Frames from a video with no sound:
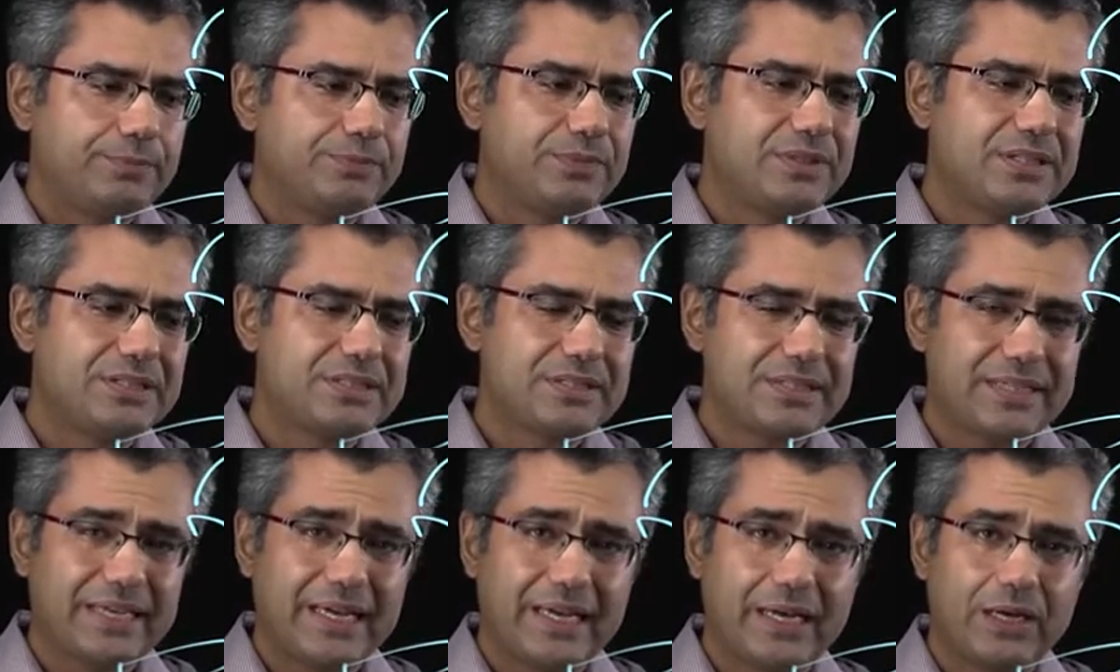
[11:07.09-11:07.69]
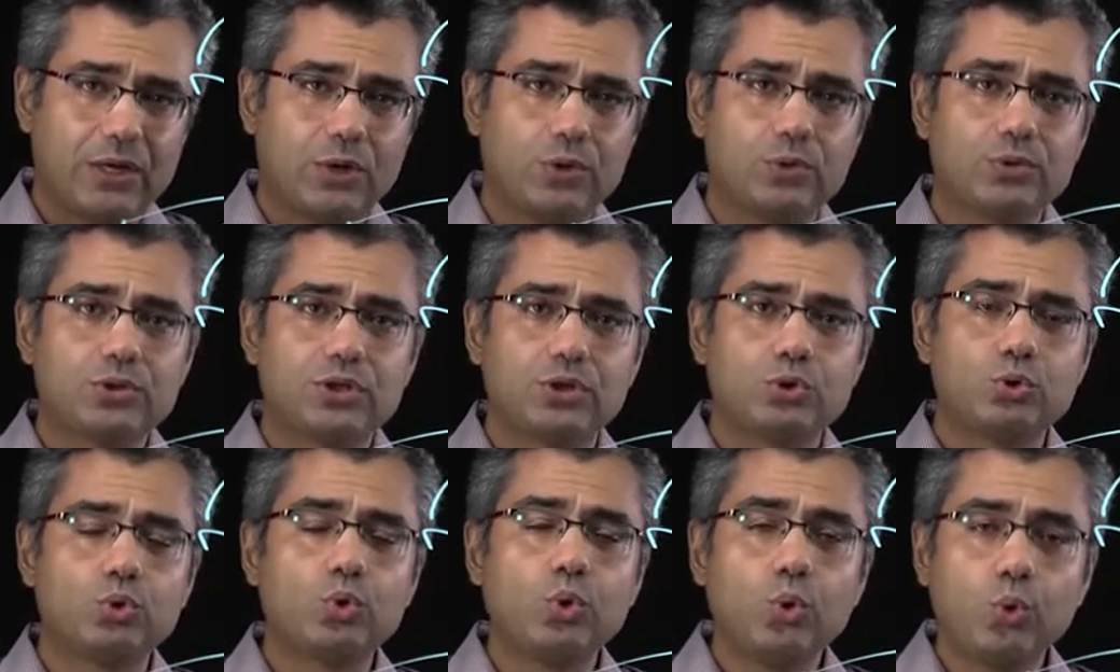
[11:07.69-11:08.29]

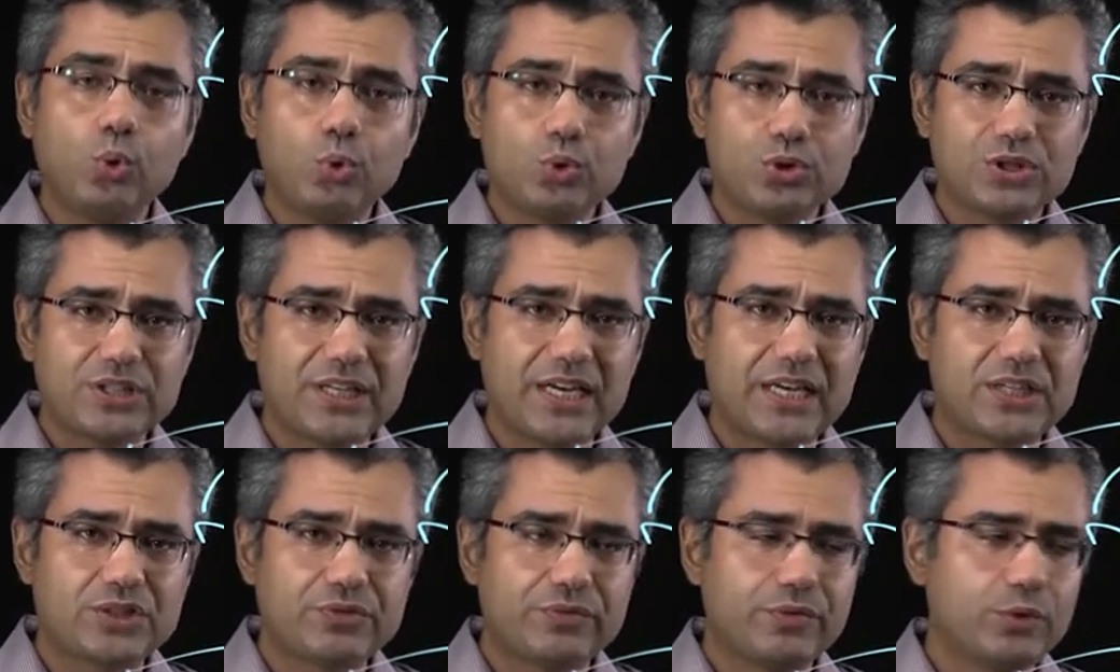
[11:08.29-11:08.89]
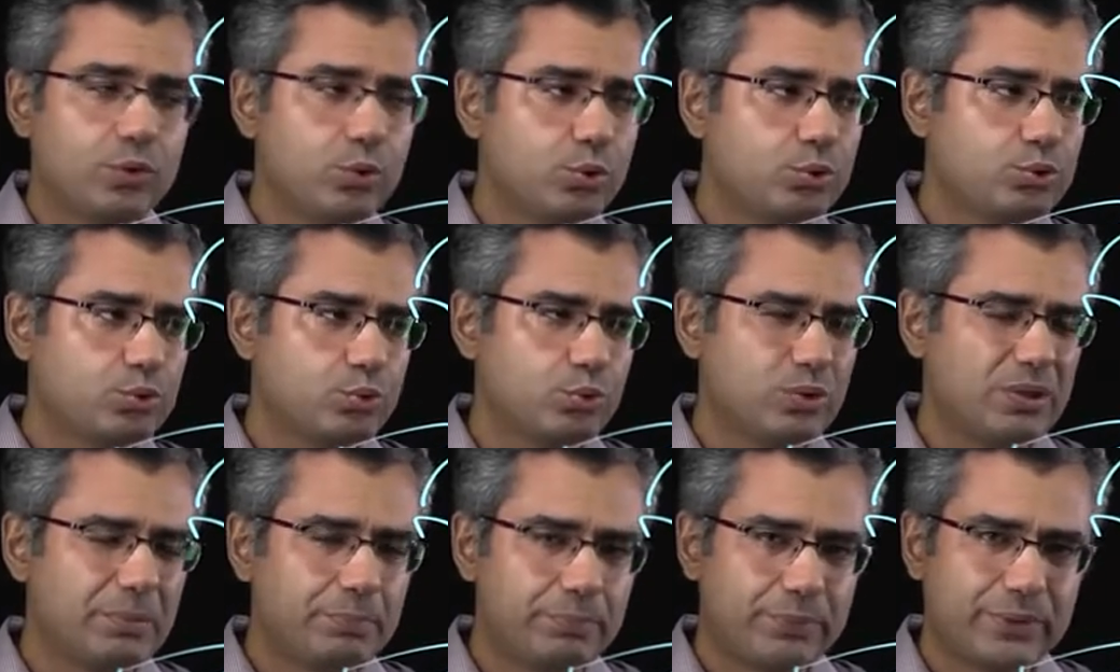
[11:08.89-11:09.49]
discount those cash flows
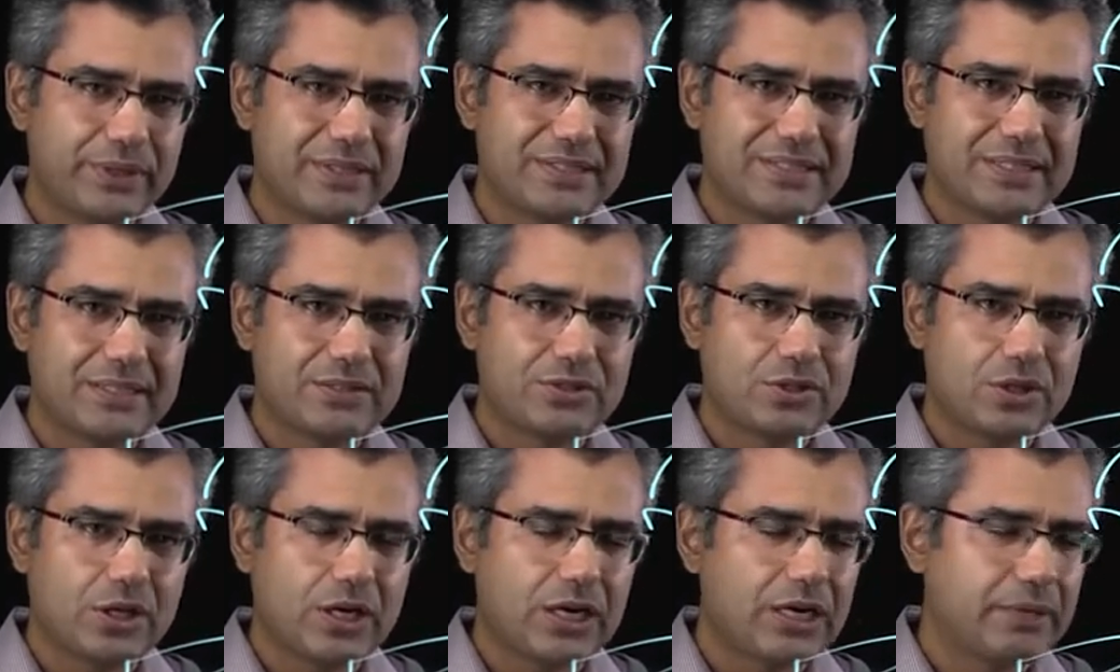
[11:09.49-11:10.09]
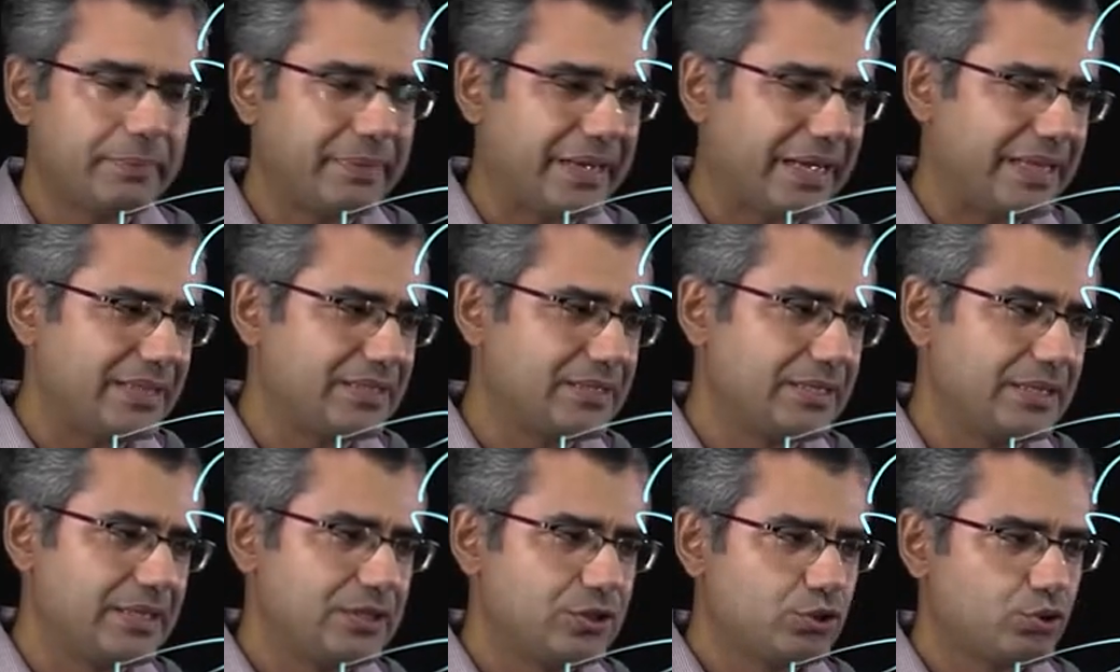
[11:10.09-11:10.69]
to the present time
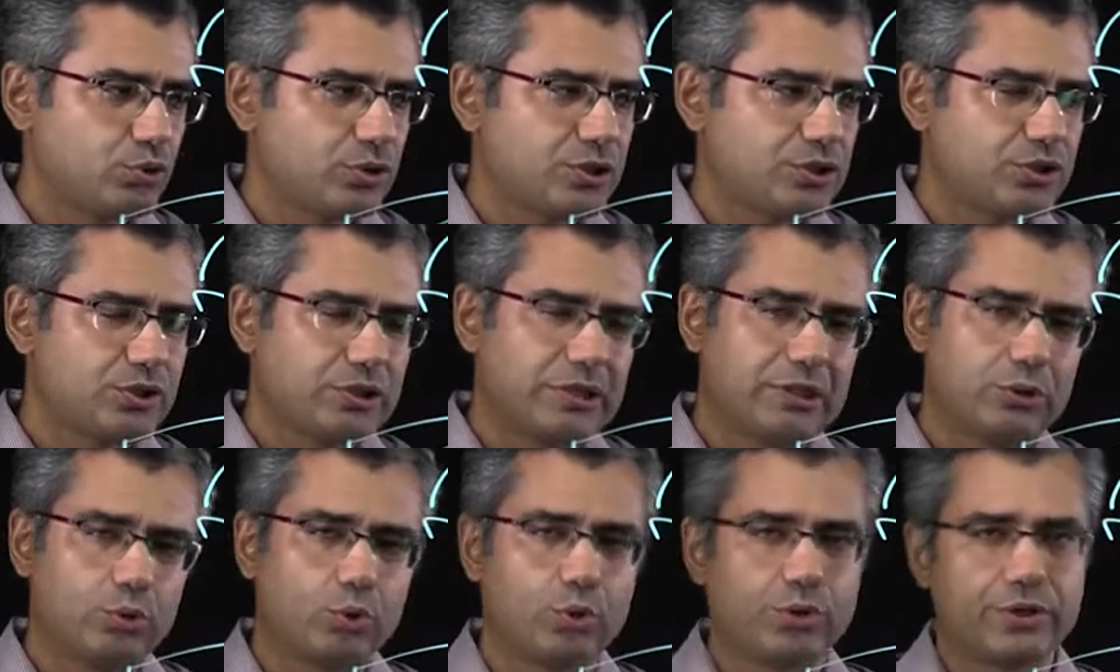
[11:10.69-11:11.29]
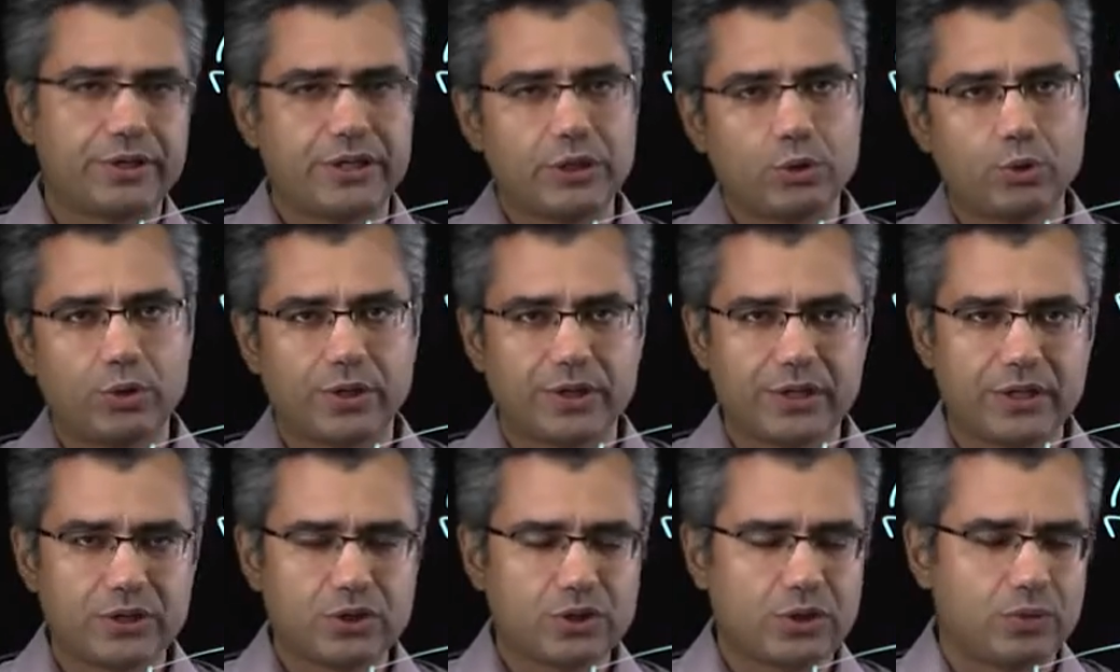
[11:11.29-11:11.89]
at the interest rate or
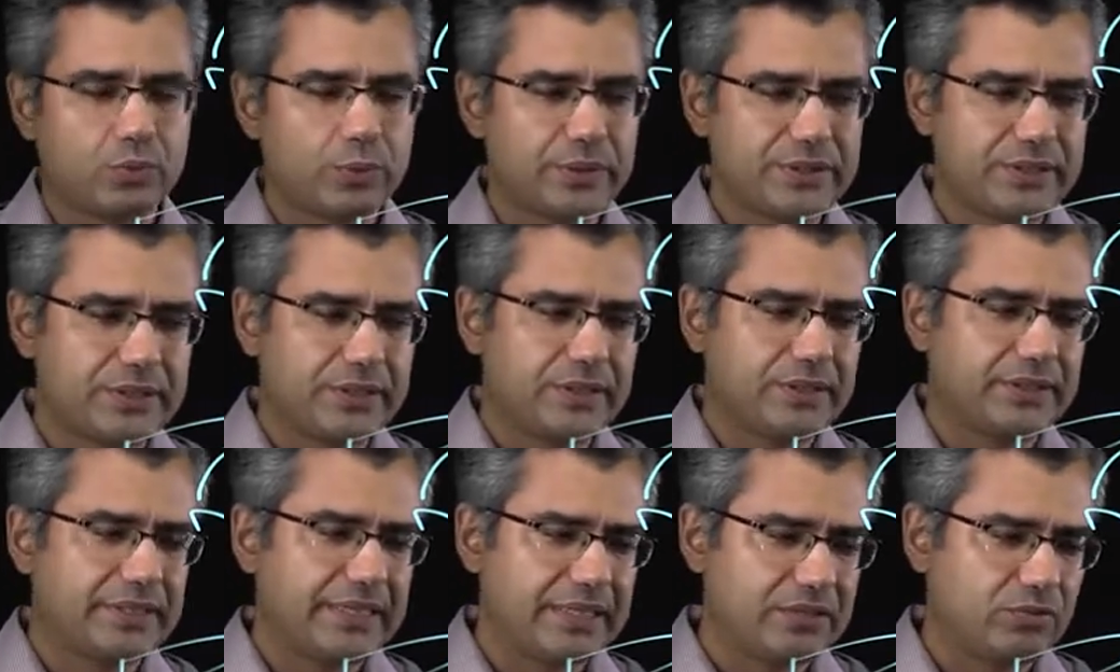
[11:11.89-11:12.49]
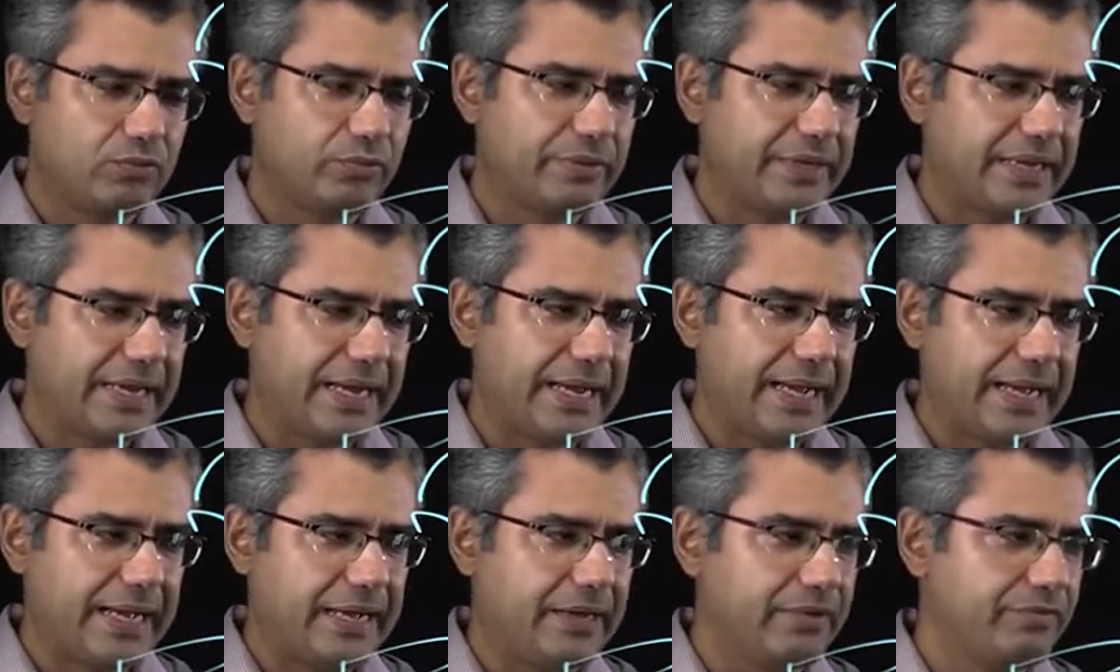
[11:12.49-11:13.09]
required rate of return that we
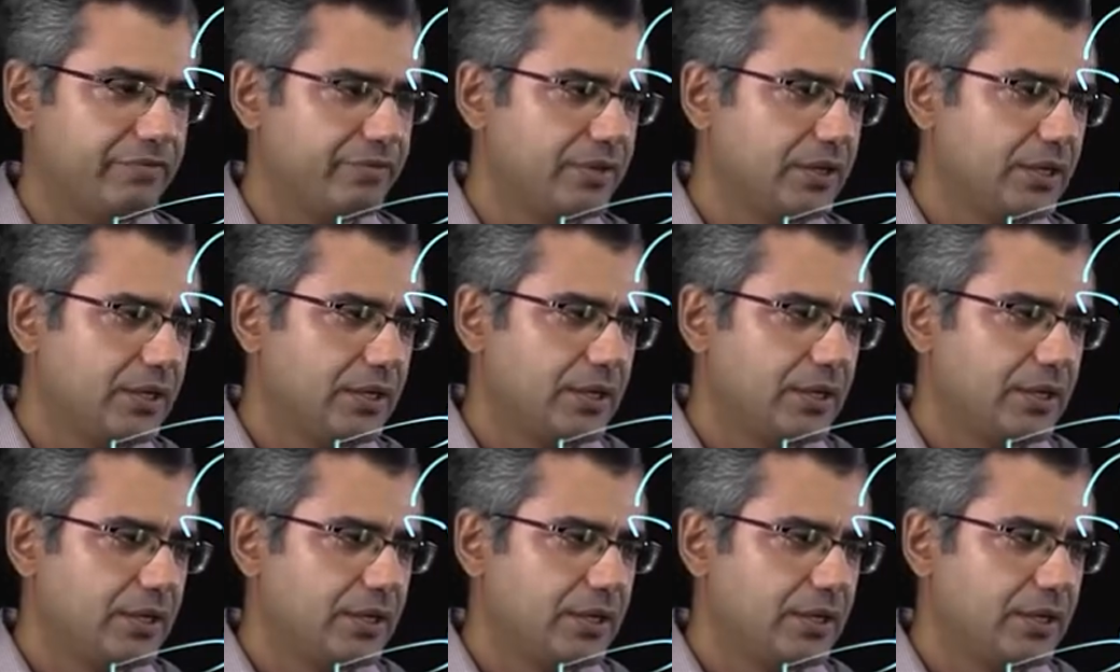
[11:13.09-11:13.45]
have